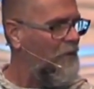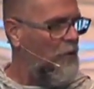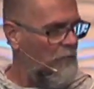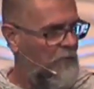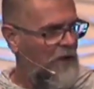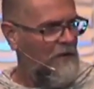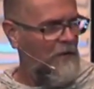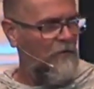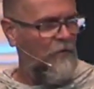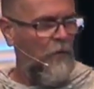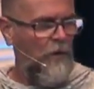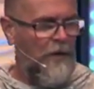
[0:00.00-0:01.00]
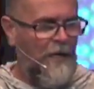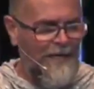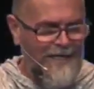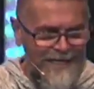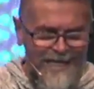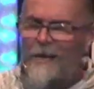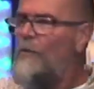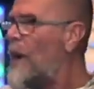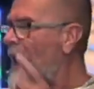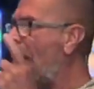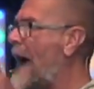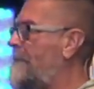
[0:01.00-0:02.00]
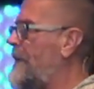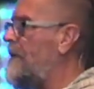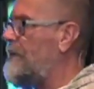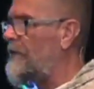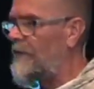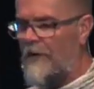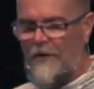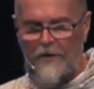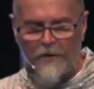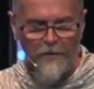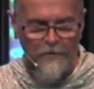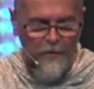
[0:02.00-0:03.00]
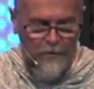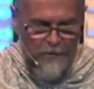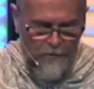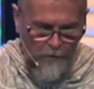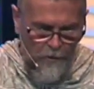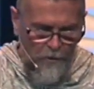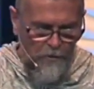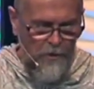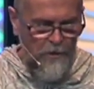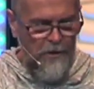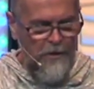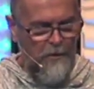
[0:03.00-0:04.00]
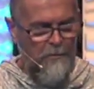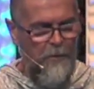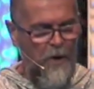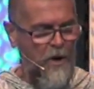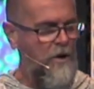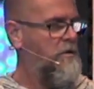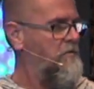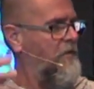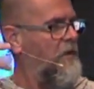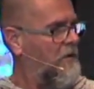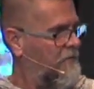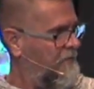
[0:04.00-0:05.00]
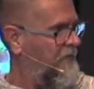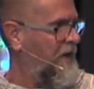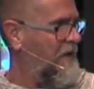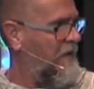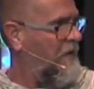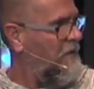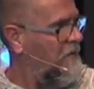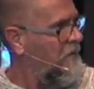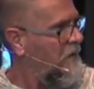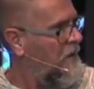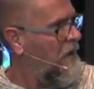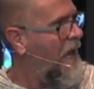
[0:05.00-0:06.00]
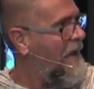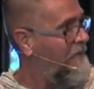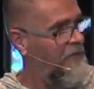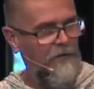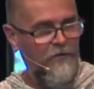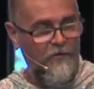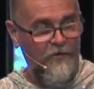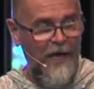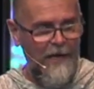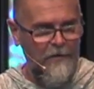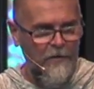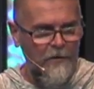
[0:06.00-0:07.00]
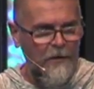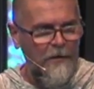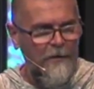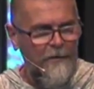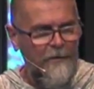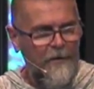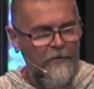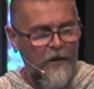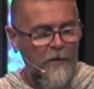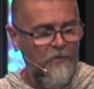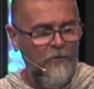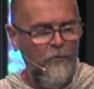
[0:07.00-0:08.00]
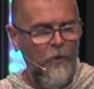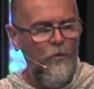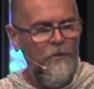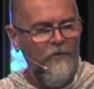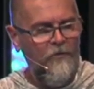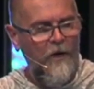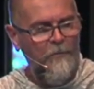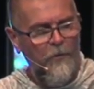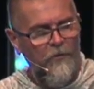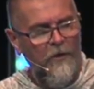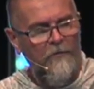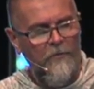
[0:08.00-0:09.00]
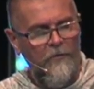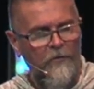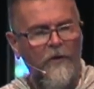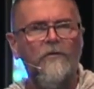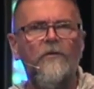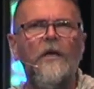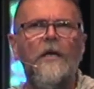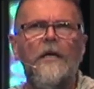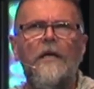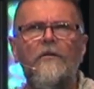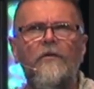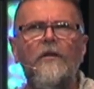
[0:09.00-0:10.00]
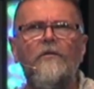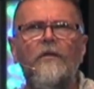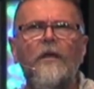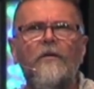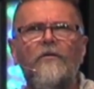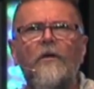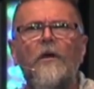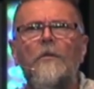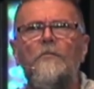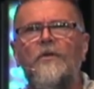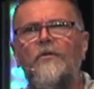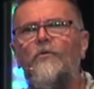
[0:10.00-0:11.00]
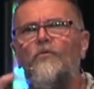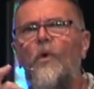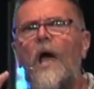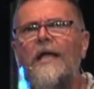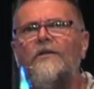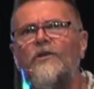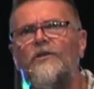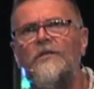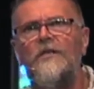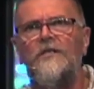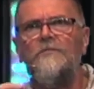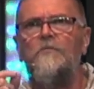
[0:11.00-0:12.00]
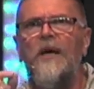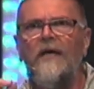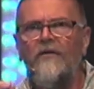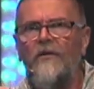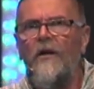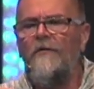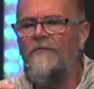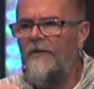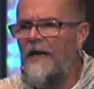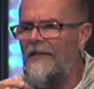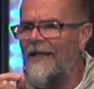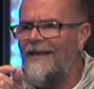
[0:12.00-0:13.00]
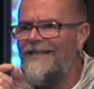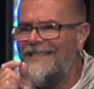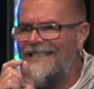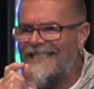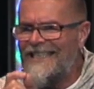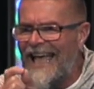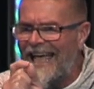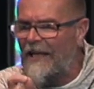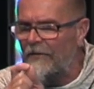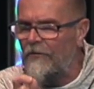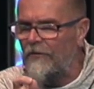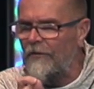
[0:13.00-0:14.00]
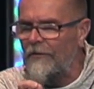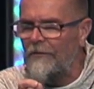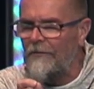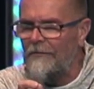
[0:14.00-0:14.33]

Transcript: Your faith is growing. And then what happens? The third part of the faith life cycle, it comes from Romans chapter 10, verse 6. It says this But the righteousness based on faith says.